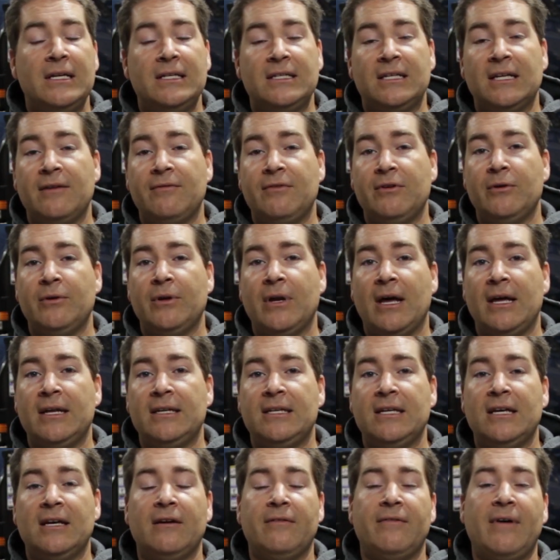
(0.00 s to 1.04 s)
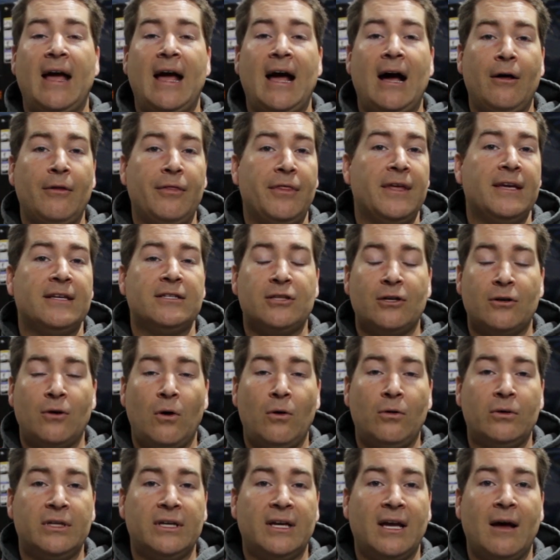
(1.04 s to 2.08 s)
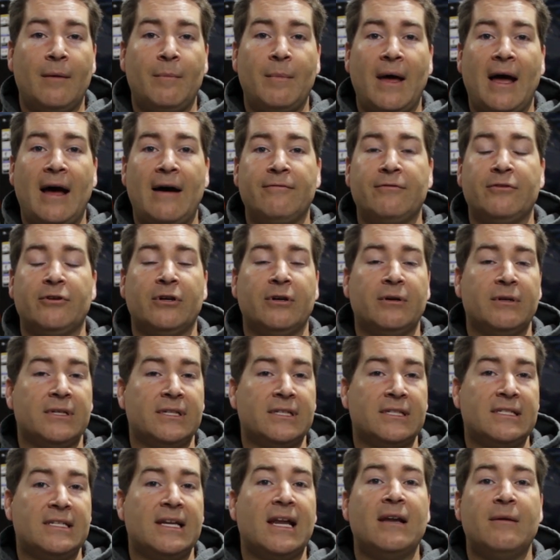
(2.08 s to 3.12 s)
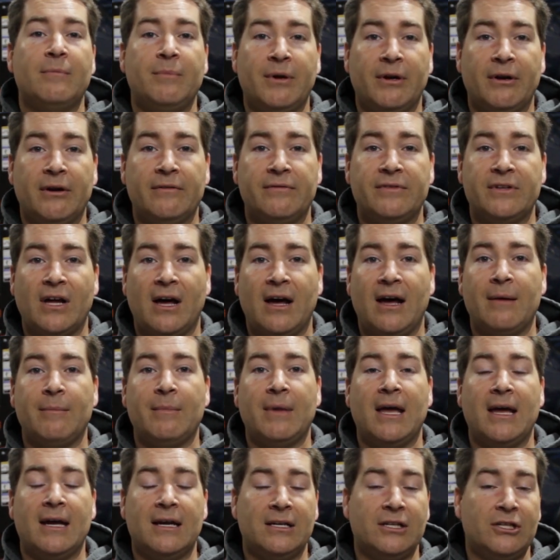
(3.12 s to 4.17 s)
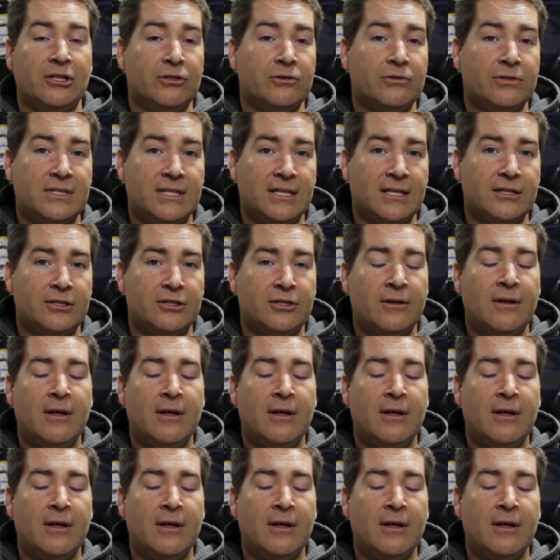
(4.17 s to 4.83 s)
to give you an idea of how things are holding up after an extended period of time and usage.